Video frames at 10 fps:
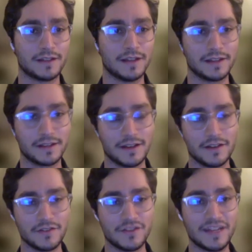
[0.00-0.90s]
like
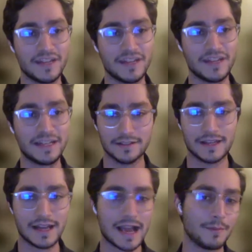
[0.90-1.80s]
thing
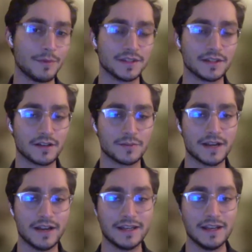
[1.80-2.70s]
that happens and comes
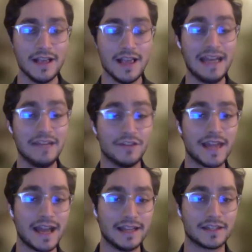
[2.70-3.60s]
out, and even
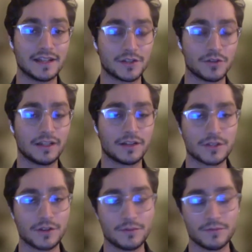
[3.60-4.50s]
that is not so clear. So